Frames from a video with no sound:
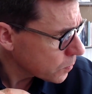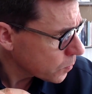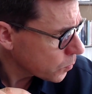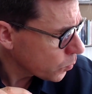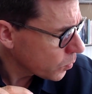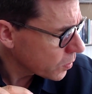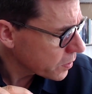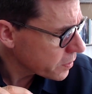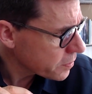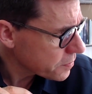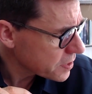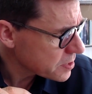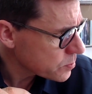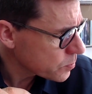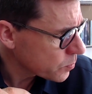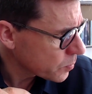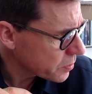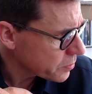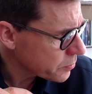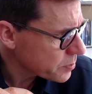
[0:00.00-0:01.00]
one of
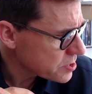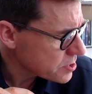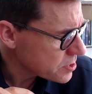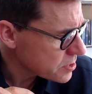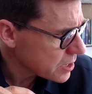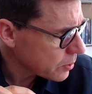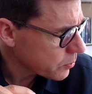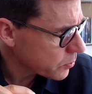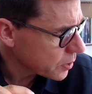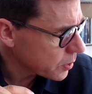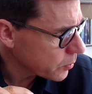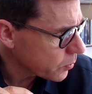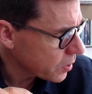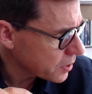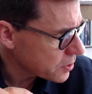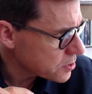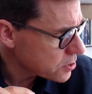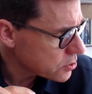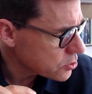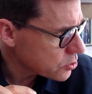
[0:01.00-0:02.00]
the reasons I really
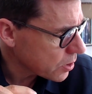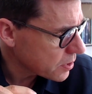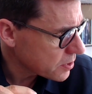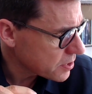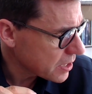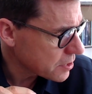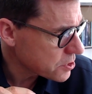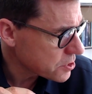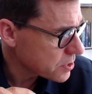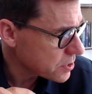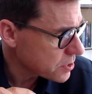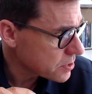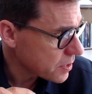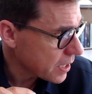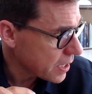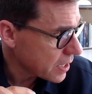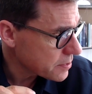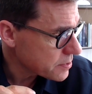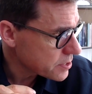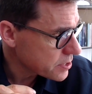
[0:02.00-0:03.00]
wanted to draw attention to
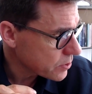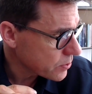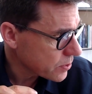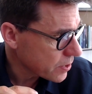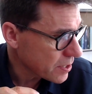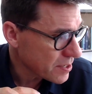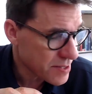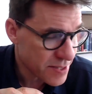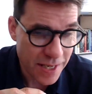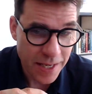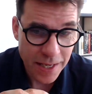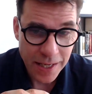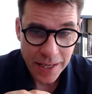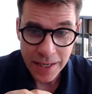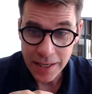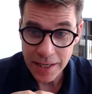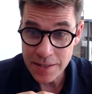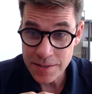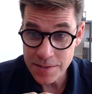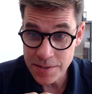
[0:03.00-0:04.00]
that series
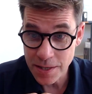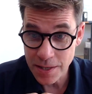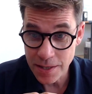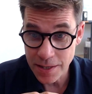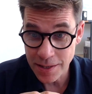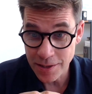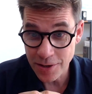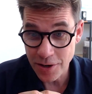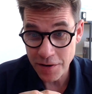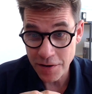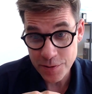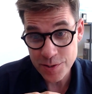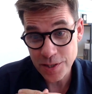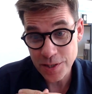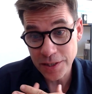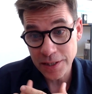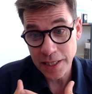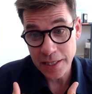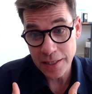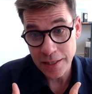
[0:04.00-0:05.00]
is that it offers a
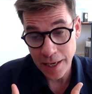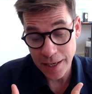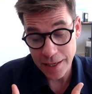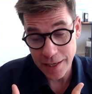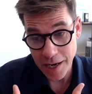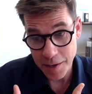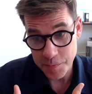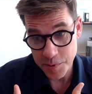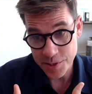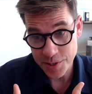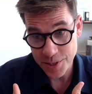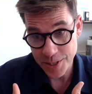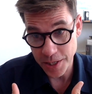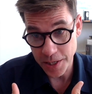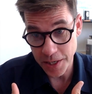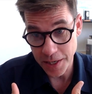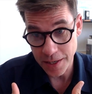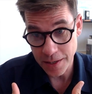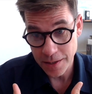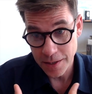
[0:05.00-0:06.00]
late night
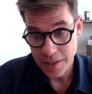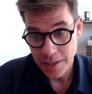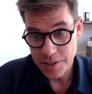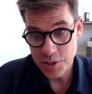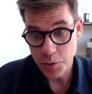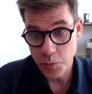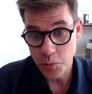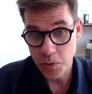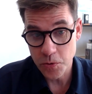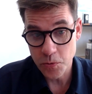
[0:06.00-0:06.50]
opportunity. So we're